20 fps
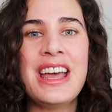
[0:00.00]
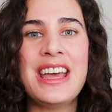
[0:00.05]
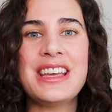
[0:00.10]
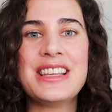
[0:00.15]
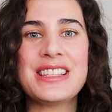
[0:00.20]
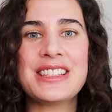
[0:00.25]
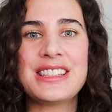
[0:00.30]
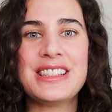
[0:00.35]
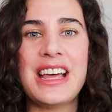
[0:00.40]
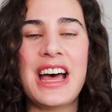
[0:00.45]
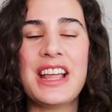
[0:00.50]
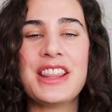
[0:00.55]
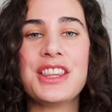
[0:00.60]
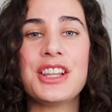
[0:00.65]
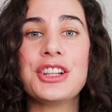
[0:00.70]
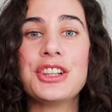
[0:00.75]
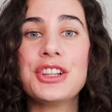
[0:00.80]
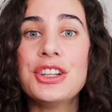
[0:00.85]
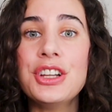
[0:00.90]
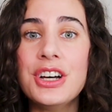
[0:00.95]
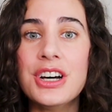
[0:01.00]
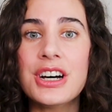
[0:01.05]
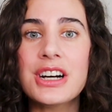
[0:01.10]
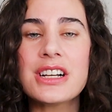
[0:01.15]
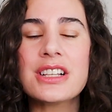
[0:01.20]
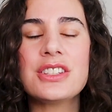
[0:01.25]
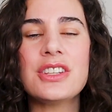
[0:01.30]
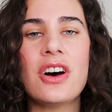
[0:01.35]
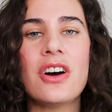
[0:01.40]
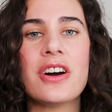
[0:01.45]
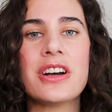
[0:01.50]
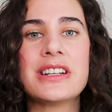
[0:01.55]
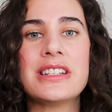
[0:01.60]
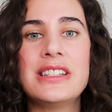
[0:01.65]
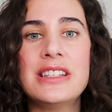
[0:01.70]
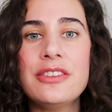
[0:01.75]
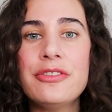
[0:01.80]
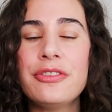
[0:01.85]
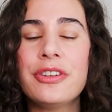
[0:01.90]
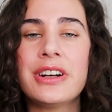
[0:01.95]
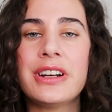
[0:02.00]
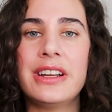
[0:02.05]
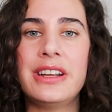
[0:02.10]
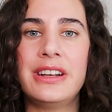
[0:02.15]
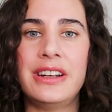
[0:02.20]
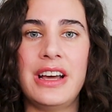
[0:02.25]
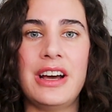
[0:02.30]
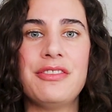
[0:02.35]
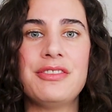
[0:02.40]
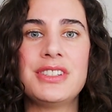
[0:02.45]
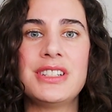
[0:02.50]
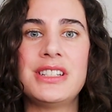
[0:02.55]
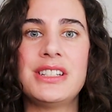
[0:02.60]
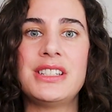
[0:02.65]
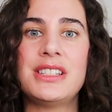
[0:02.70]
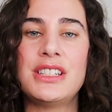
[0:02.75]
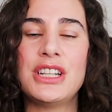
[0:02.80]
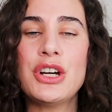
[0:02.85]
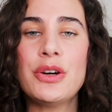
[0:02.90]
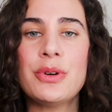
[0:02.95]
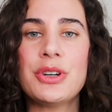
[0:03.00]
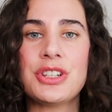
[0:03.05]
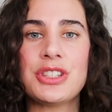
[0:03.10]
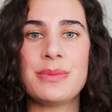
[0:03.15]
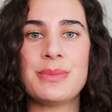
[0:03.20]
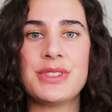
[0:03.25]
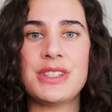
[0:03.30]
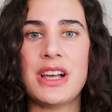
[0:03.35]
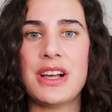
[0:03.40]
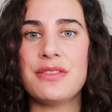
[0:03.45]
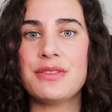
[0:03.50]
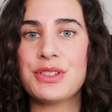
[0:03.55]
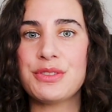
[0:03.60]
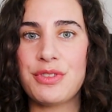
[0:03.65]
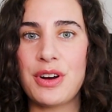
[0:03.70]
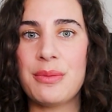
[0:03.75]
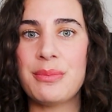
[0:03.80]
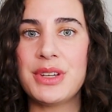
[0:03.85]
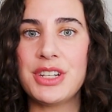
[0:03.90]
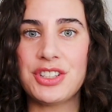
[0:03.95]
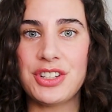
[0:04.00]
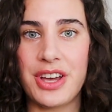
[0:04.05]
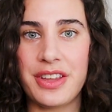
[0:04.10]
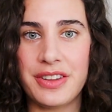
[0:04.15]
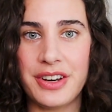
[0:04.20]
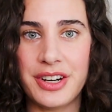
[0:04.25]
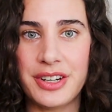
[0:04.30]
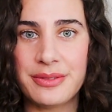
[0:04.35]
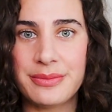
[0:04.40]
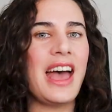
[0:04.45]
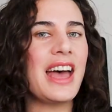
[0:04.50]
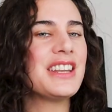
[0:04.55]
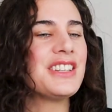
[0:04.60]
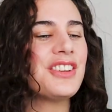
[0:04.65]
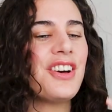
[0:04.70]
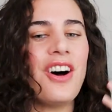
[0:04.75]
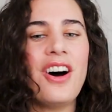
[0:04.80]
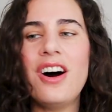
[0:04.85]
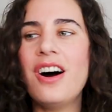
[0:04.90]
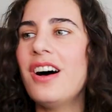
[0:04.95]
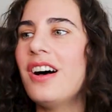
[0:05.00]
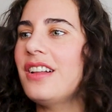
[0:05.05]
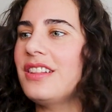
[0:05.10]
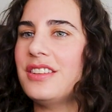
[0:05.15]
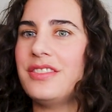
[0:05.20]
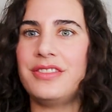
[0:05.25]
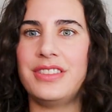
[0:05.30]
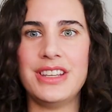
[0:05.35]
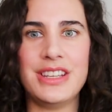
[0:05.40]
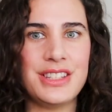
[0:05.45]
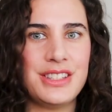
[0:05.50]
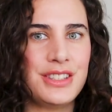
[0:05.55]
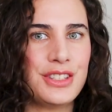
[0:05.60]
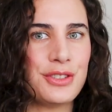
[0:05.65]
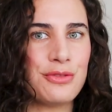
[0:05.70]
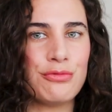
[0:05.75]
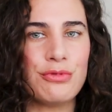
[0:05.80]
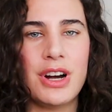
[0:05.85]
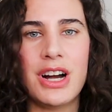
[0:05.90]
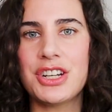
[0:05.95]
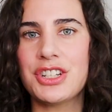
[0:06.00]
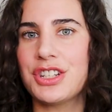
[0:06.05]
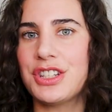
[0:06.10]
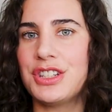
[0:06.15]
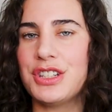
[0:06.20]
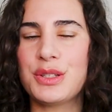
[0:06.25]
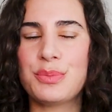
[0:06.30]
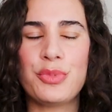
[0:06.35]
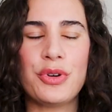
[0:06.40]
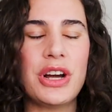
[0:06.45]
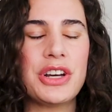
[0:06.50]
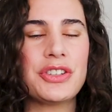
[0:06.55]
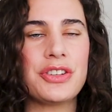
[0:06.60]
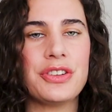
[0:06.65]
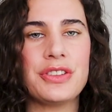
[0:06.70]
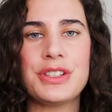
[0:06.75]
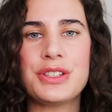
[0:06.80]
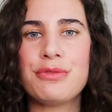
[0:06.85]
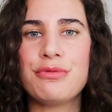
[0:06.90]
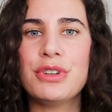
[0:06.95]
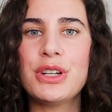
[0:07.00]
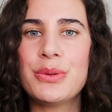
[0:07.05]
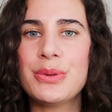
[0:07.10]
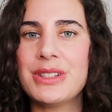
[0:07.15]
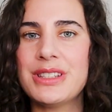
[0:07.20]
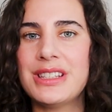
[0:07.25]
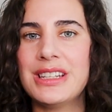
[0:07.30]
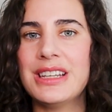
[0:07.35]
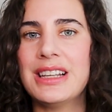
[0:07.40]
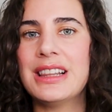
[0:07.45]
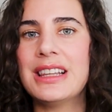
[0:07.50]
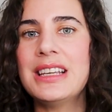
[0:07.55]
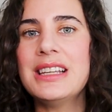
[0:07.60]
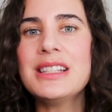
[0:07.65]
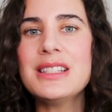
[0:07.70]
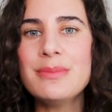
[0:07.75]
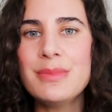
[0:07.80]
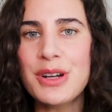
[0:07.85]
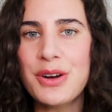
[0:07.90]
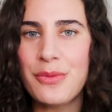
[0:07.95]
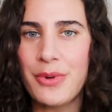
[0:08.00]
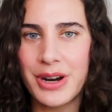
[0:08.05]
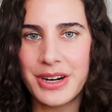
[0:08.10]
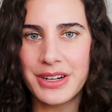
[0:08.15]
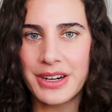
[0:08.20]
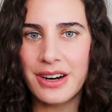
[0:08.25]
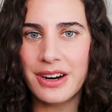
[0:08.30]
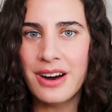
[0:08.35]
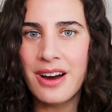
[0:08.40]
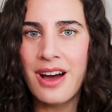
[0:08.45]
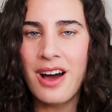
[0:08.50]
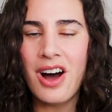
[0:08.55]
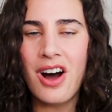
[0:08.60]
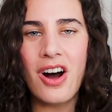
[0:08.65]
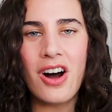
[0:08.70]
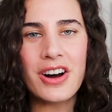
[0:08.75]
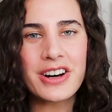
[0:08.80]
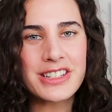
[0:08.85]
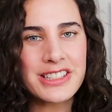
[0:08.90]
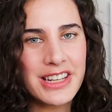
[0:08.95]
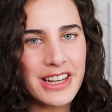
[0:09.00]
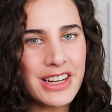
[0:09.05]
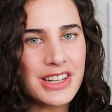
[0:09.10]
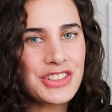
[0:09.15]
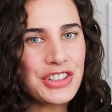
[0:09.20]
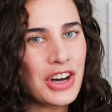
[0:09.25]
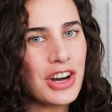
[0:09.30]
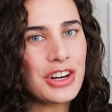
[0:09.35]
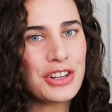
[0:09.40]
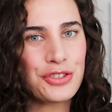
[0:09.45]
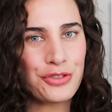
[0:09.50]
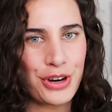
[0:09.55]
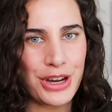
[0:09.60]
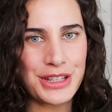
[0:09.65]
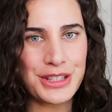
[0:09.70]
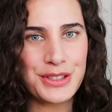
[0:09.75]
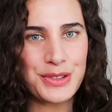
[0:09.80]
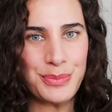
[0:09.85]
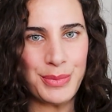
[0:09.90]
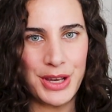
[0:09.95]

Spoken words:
is that the looks are different enough to distinguish themselves from each other. And all of this rush, this pressure, this frequency, it leads me to wonder, are TikTok trends